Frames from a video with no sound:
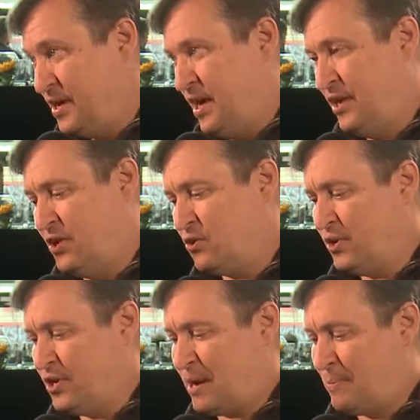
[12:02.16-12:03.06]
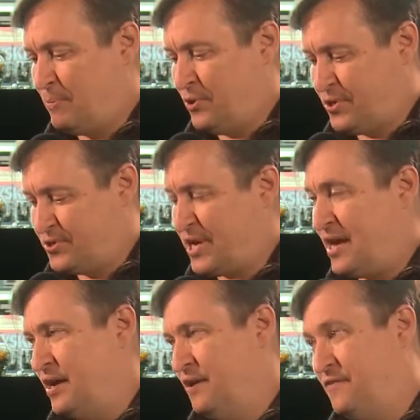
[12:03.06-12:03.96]
And they're going to come up with a
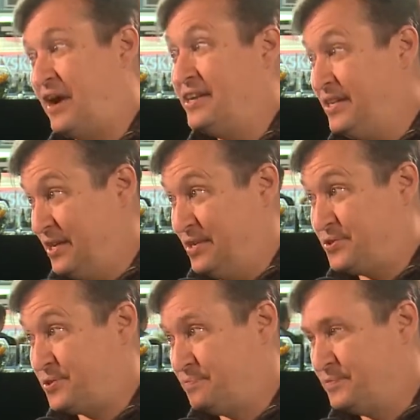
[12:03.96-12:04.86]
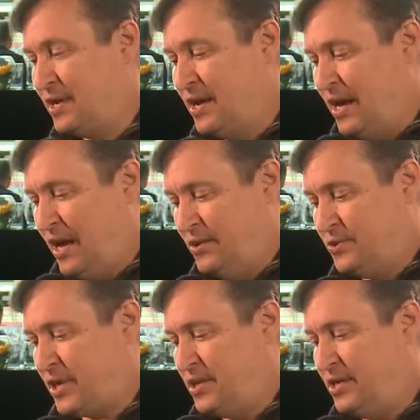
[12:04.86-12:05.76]
set of ideas. And
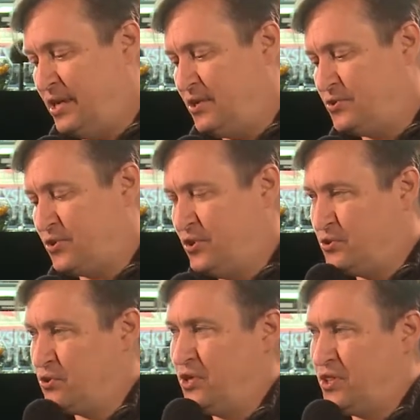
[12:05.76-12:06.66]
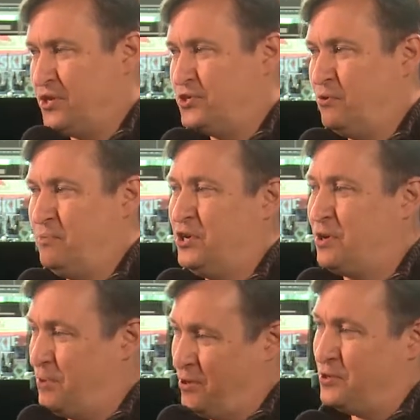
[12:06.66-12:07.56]
those ideas are usually things that would be
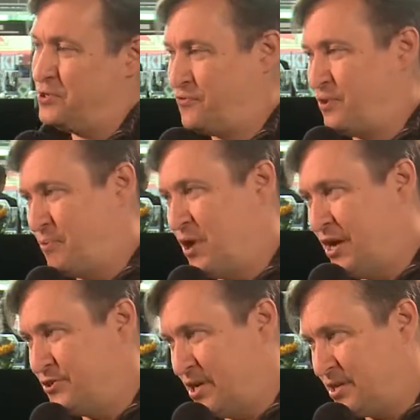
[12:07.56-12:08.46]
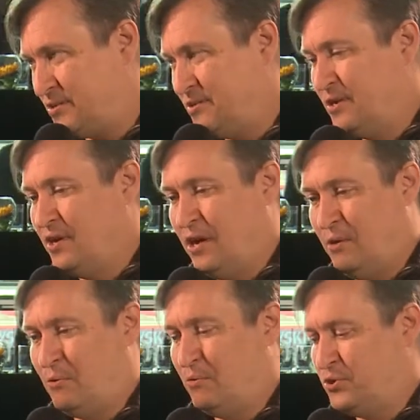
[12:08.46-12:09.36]
components for a project.
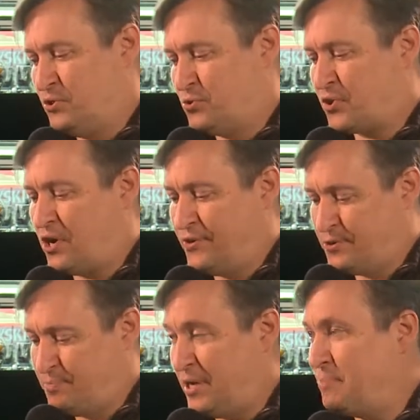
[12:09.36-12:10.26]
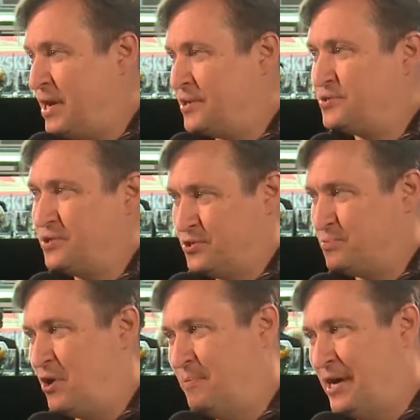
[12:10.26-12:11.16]
And what we'll do is we'll call those big bets and
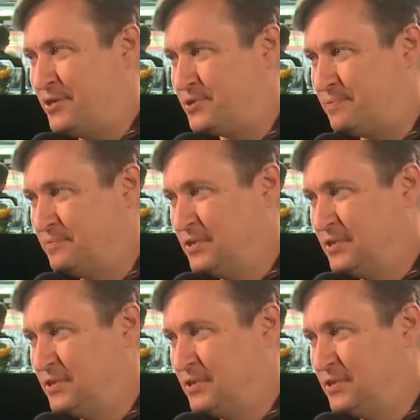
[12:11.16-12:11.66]
small bets.